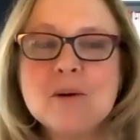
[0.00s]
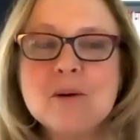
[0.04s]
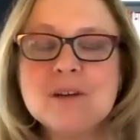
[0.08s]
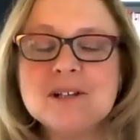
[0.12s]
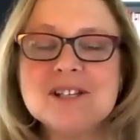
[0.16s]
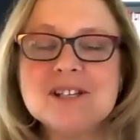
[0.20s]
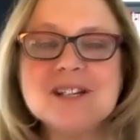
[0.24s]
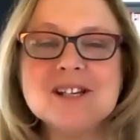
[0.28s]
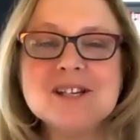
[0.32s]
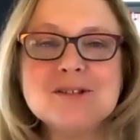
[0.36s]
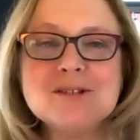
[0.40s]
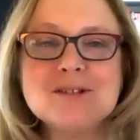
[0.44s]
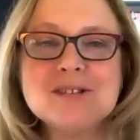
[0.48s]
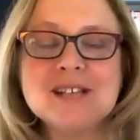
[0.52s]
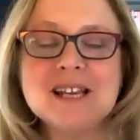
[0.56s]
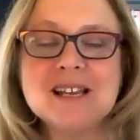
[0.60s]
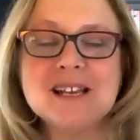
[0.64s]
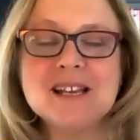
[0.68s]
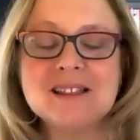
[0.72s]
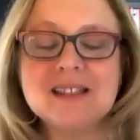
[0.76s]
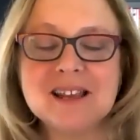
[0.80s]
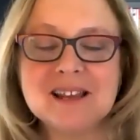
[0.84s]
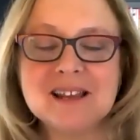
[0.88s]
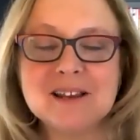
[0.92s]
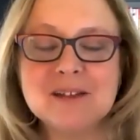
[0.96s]
Well, it's
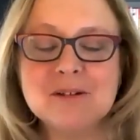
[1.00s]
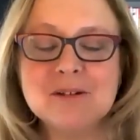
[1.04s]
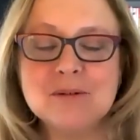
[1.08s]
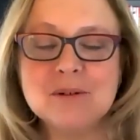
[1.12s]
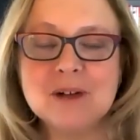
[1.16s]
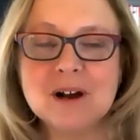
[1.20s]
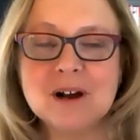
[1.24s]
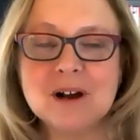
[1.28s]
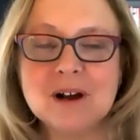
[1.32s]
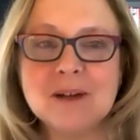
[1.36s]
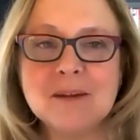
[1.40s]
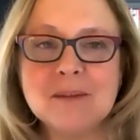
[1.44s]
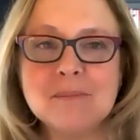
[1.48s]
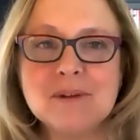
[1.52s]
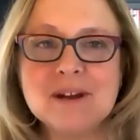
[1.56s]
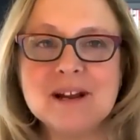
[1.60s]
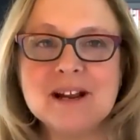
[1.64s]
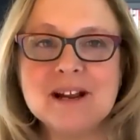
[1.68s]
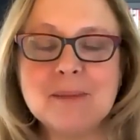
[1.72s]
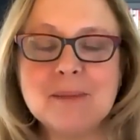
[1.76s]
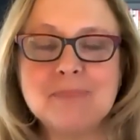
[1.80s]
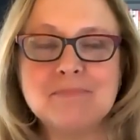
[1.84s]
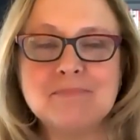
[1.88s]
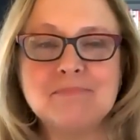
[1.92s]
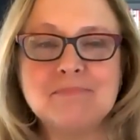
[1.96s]
interesting that you uh, bring
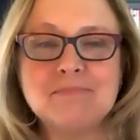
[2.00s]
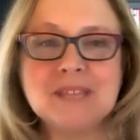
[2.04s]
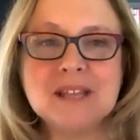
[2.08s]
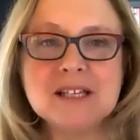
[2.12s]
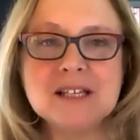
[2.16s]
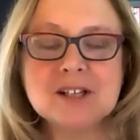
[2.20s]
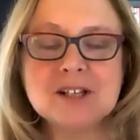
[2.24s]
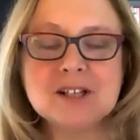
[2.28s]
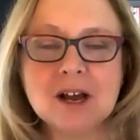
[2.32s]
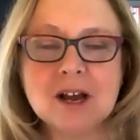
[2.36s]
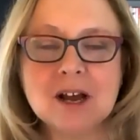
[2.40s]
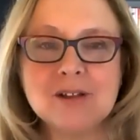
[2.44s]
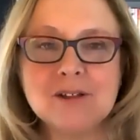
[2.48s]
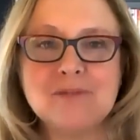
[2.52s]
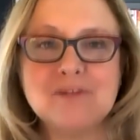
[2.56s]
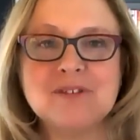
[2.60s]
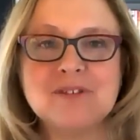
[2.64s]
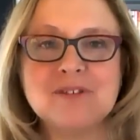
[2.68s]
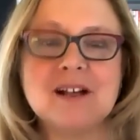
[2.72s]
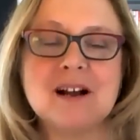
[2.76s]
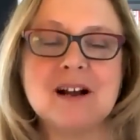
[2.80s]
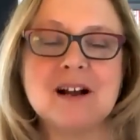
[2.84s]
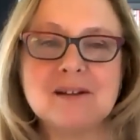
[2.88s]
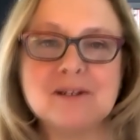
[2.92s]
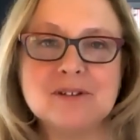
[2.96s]
up these other
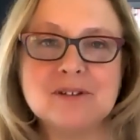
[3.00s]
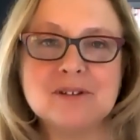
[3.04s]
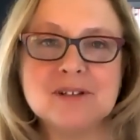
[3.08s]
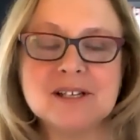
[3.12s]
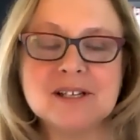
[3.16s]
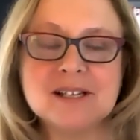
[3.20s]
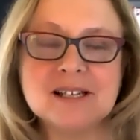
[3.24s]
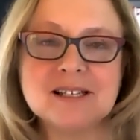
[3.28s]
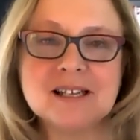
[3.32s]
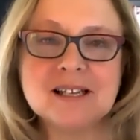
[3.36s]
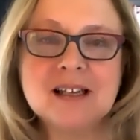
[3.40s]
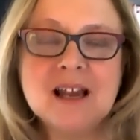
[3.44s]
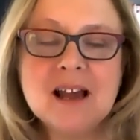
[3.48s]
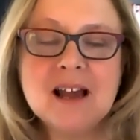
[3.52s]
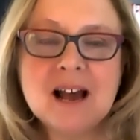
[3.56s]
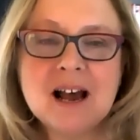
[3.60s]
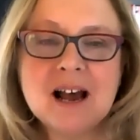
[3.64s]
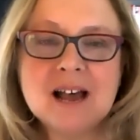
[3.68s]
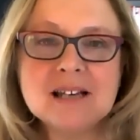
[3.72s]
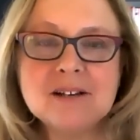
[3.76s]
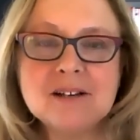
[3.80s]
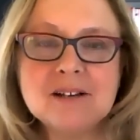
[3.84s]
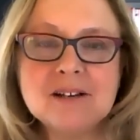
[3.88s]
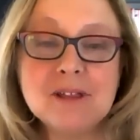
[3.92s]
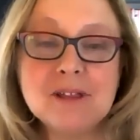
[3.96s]
photographers because
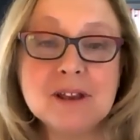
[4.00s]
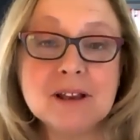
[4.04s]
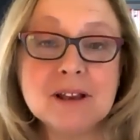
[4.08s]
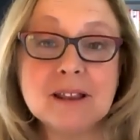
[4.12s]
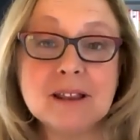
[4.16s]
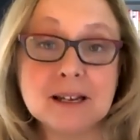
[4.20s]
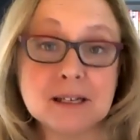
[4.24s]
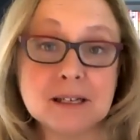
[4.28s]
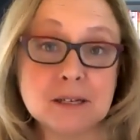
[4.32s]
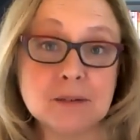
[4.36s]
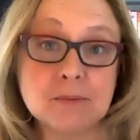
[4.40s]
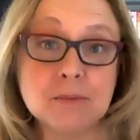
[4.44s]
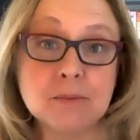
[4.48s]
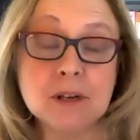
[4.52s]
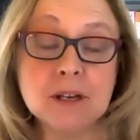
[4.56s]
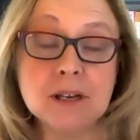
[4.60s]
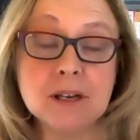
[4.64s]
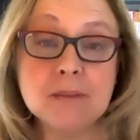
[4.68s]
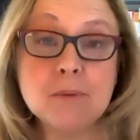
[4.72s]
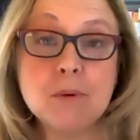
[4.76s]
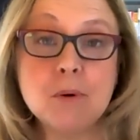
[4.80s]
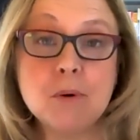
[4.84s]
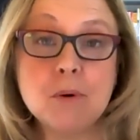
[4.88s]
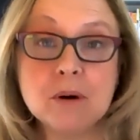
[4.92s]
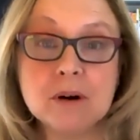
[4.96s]
I do think that's a really
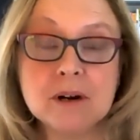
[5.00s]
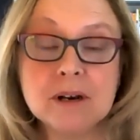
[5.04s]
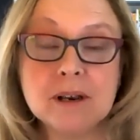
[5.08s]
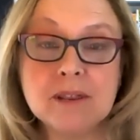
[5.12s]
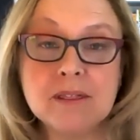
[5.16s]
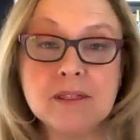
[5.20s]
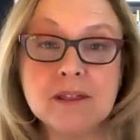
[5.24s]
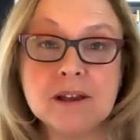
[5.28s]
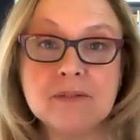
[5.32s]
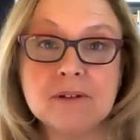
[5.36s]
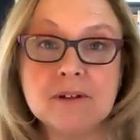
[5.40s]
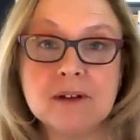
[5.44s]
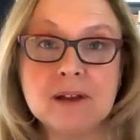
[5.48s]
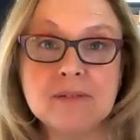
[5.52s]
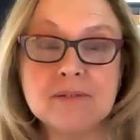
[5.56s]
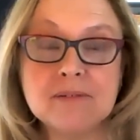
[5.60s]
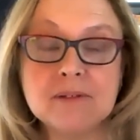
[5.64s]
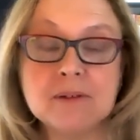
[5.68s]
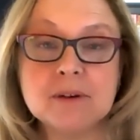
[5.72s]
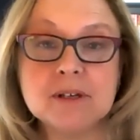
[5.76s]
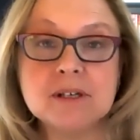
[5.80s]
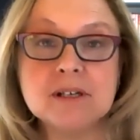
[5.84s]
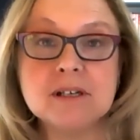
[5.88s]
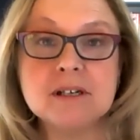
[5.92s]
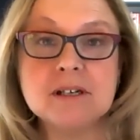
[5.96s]
important thing for
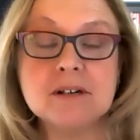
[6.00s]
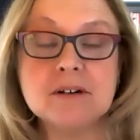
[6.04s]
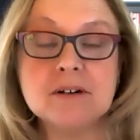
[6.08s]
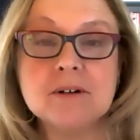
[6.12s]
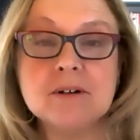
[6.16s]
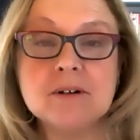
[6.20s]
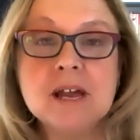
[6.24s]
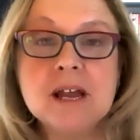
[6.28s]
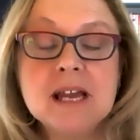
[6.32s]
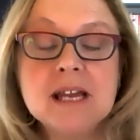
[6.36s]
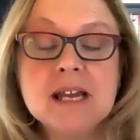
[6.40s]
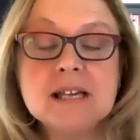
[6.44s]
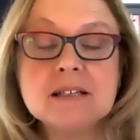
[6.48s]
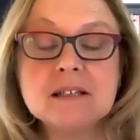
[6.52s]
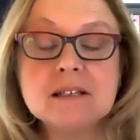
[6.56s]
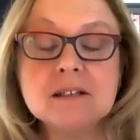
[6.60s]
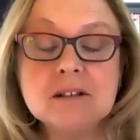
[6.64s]
everyone to do is